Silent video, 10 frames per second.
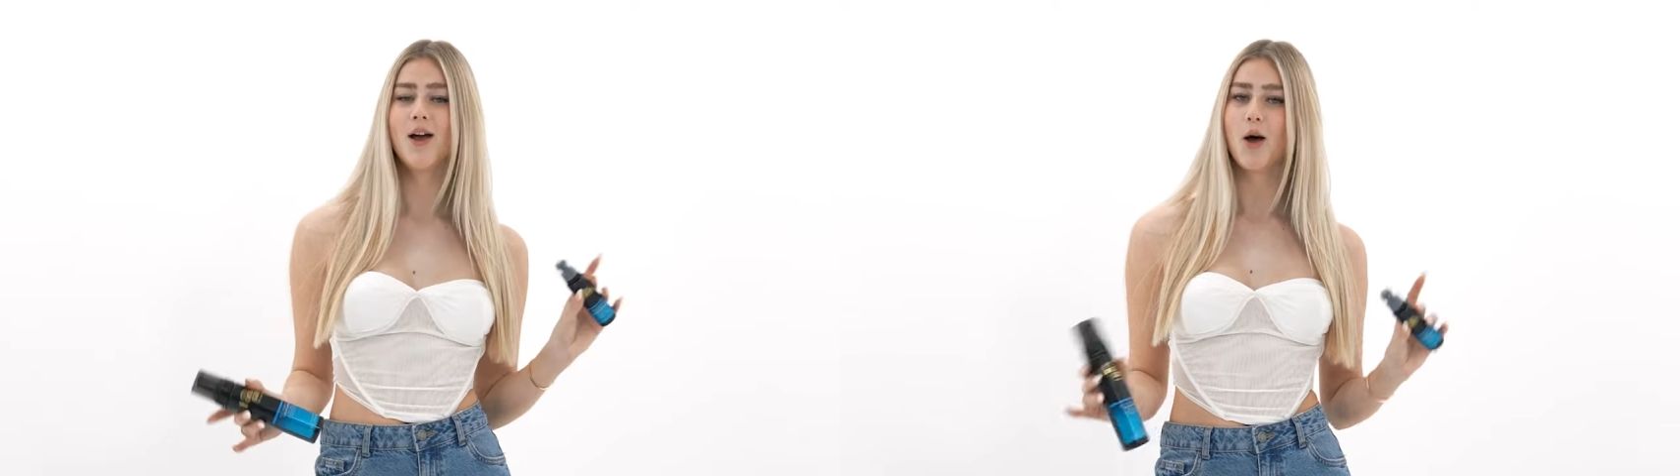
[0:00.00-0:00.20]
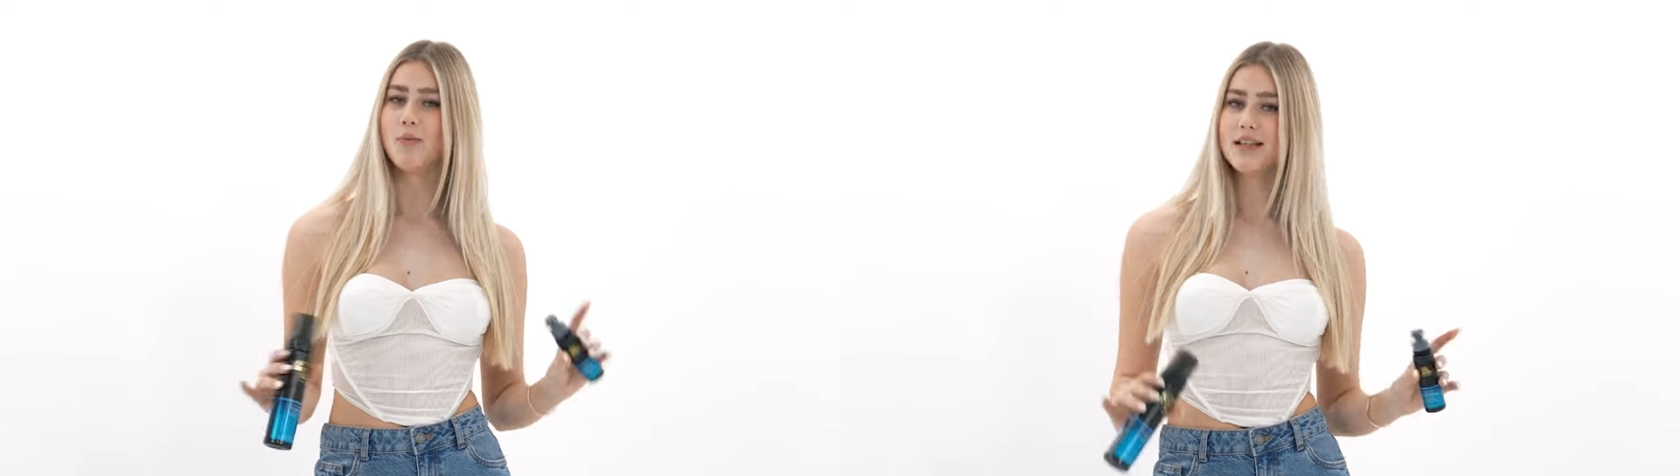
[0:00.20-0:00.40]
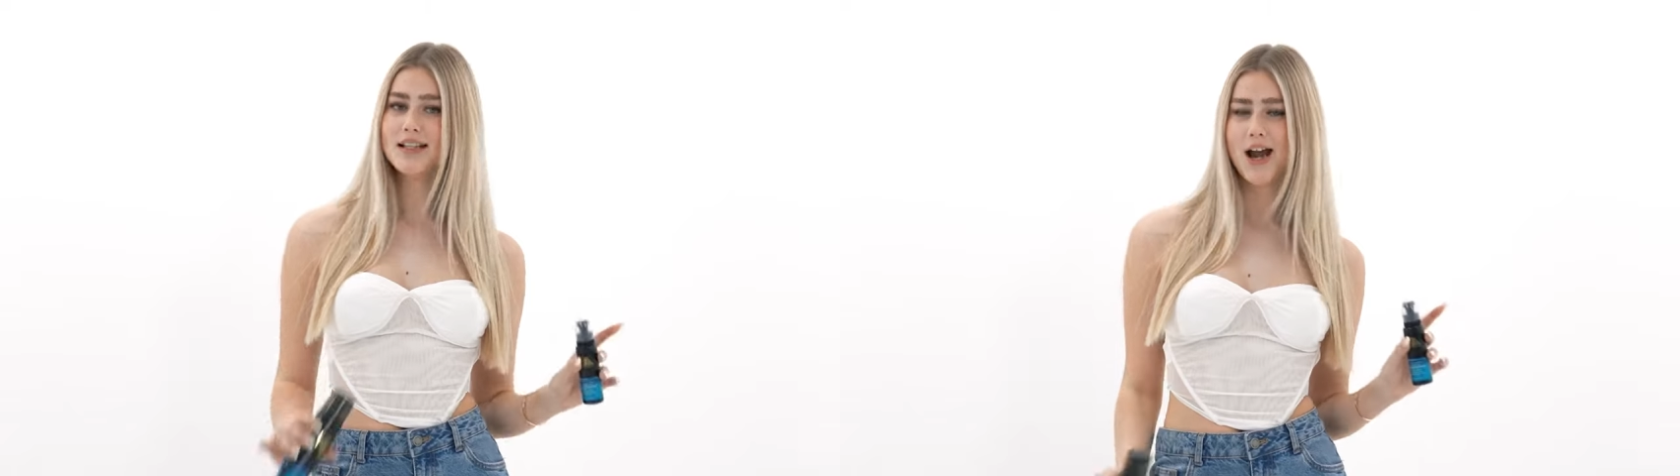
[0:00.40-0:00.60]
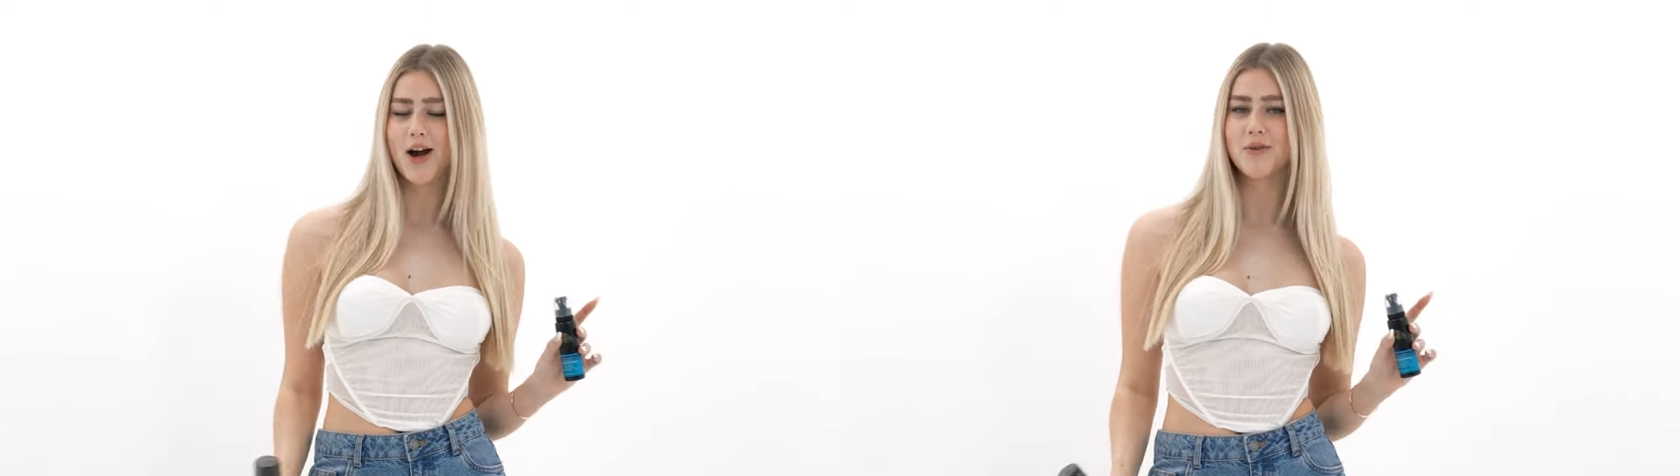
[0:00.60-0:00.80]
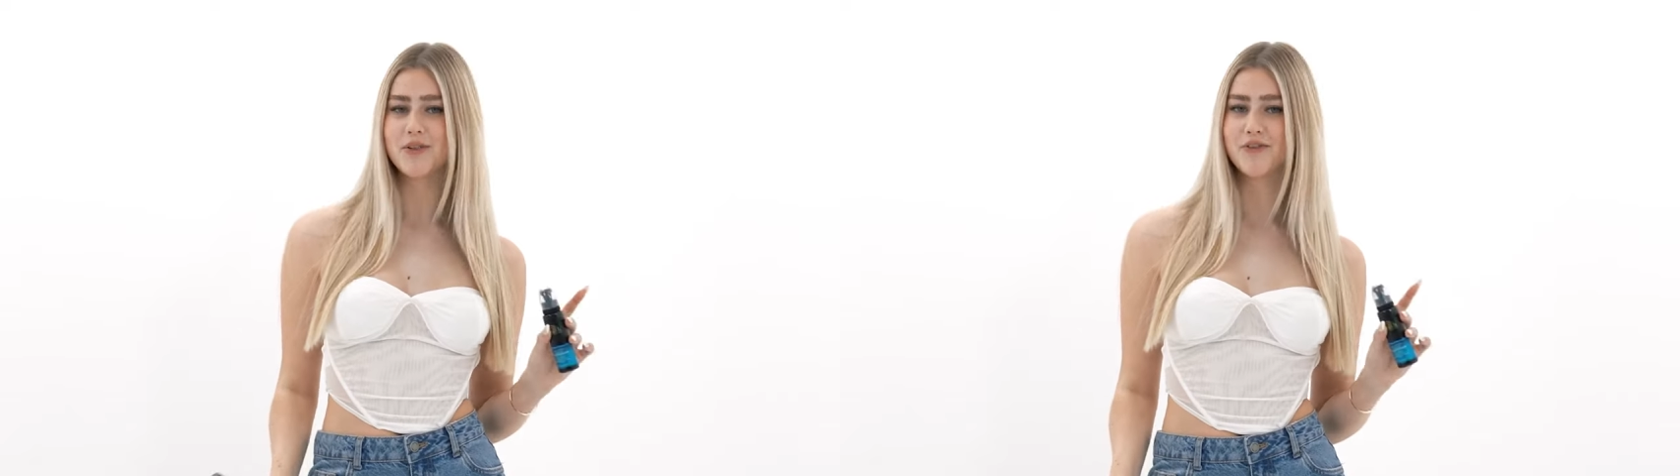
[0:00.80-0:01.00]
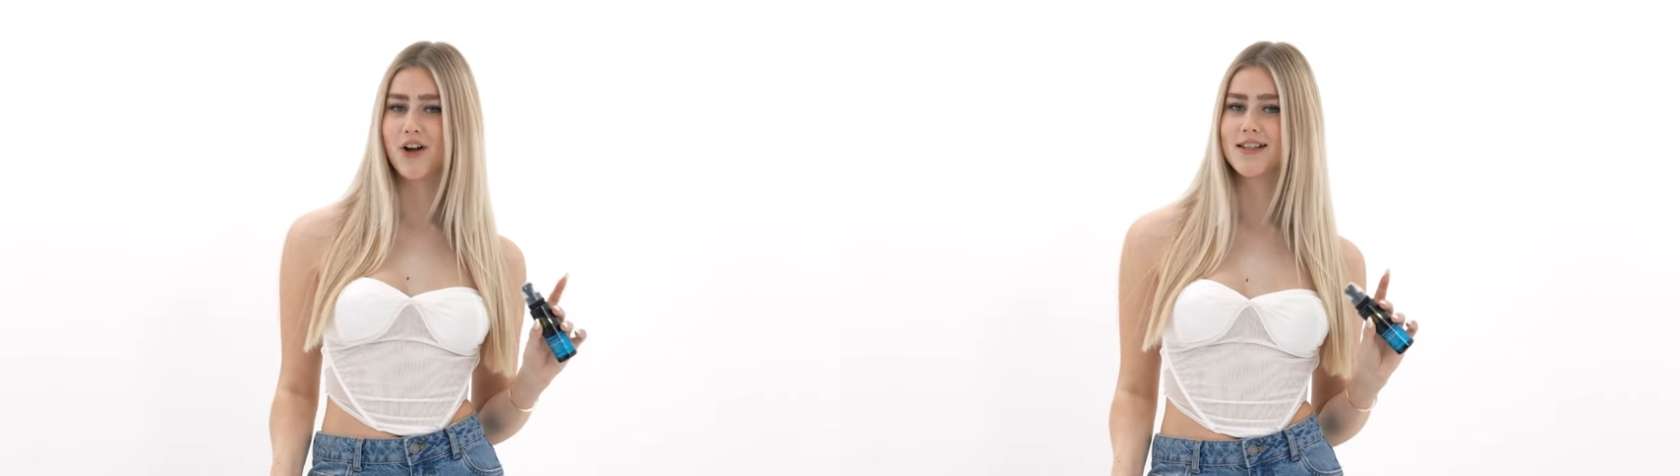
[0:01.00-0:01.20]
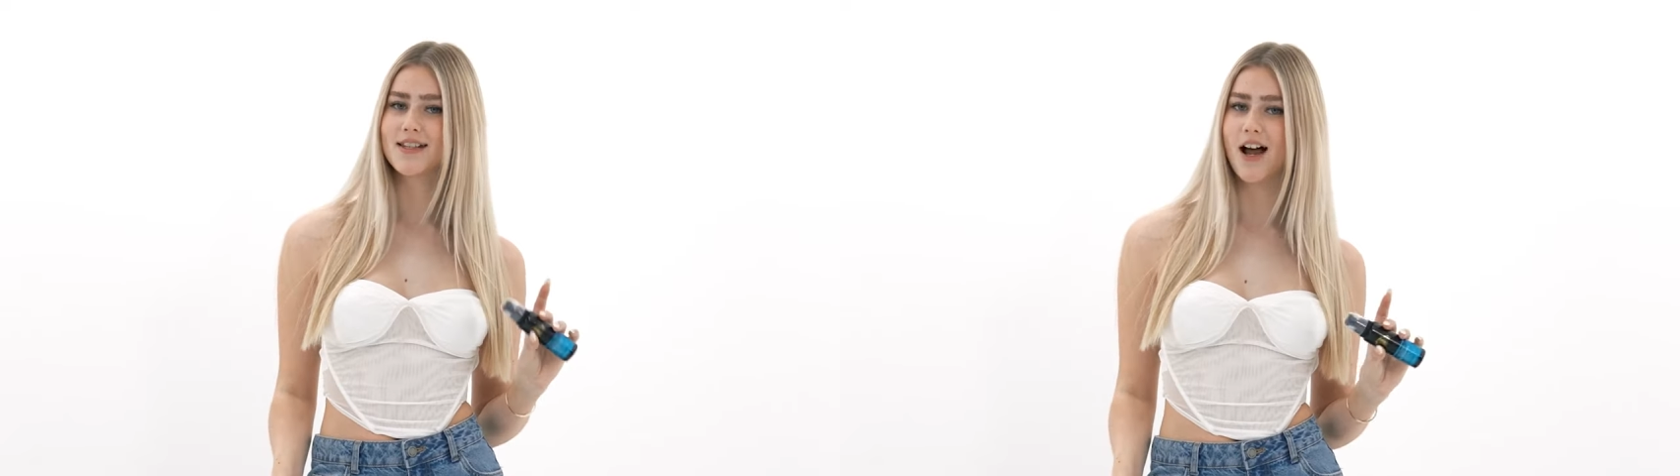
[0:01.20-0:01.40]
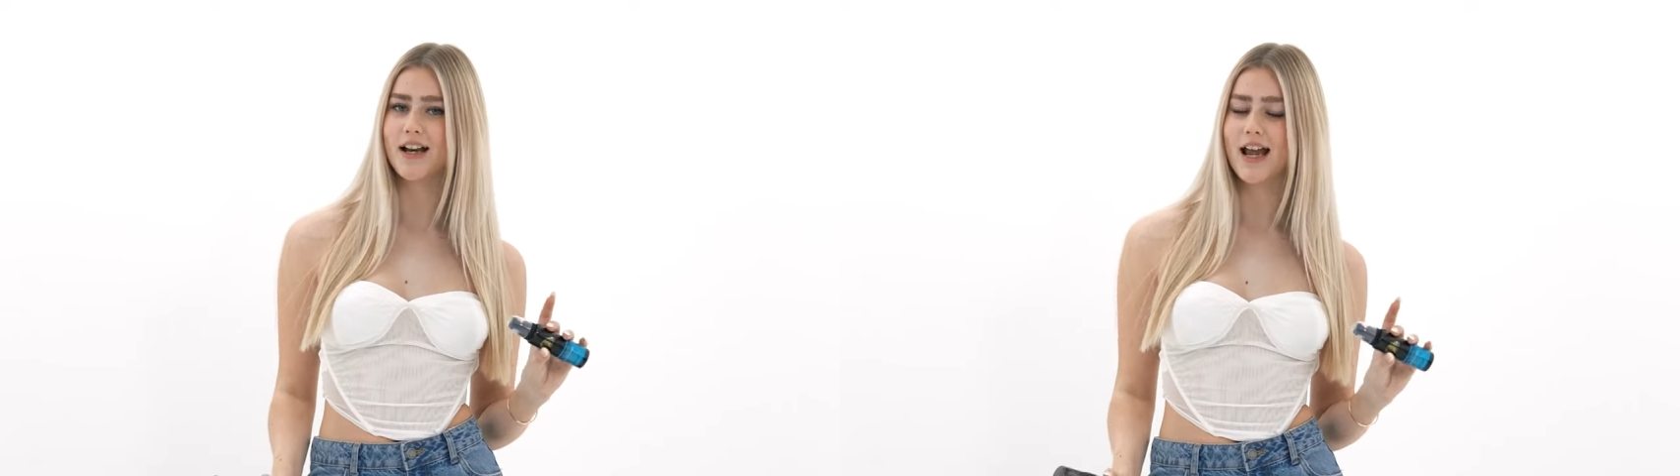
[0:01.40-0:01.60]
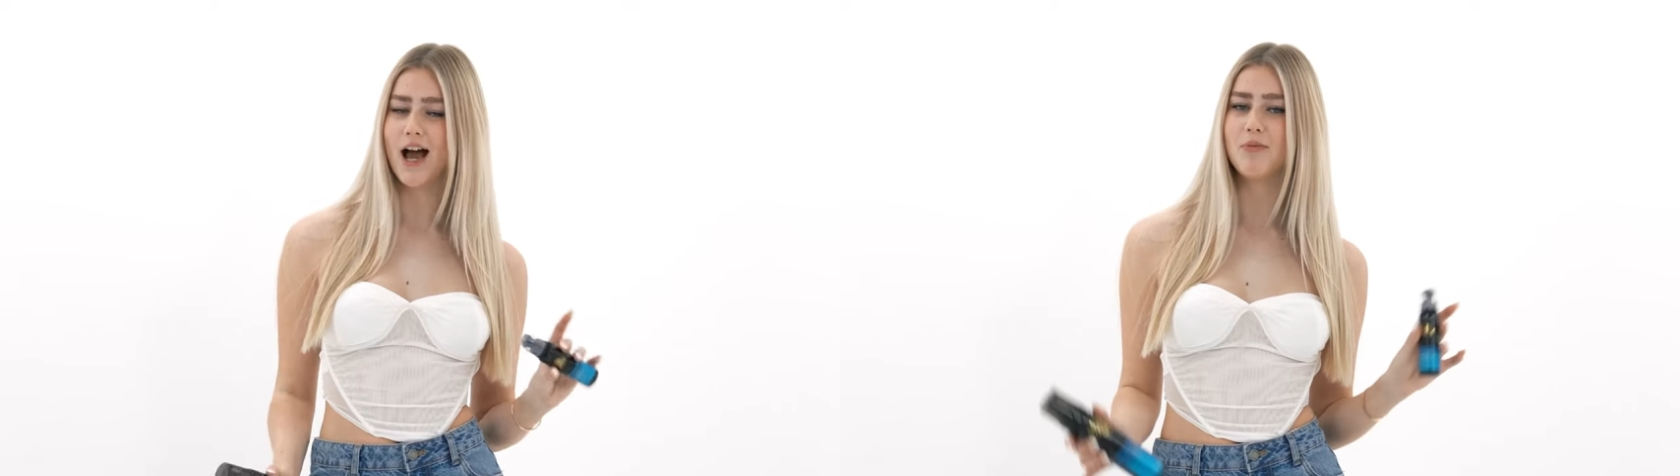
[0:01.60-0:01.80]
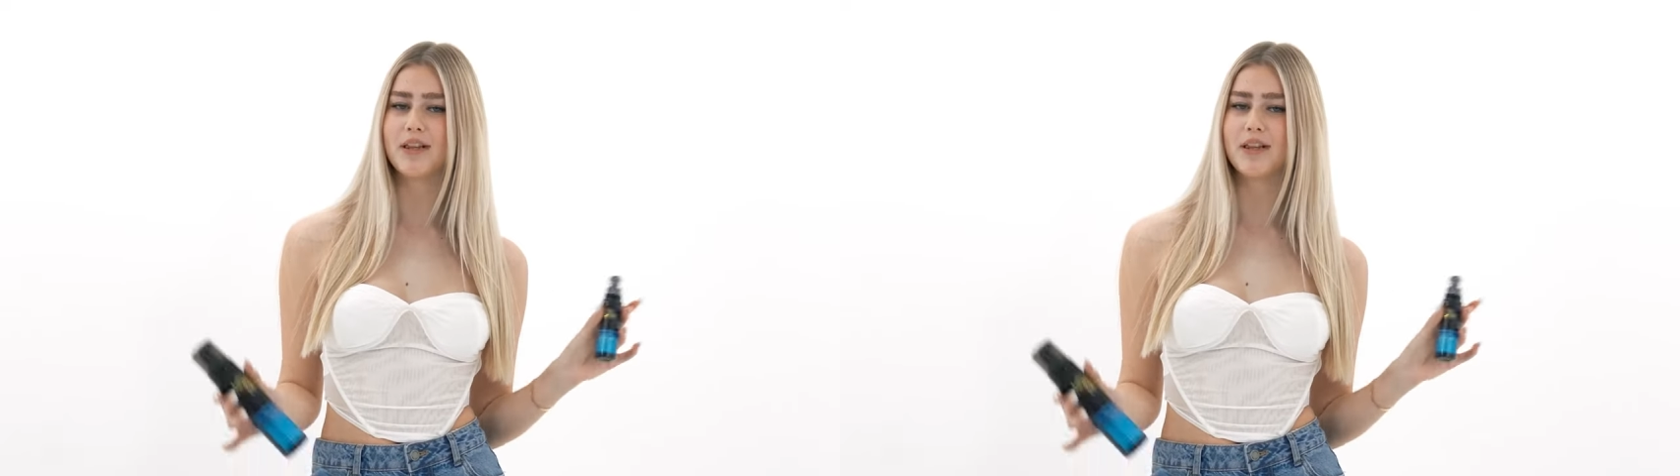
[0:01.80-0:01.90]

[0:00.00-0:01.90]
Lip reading: a bit scary when you're first starting out. But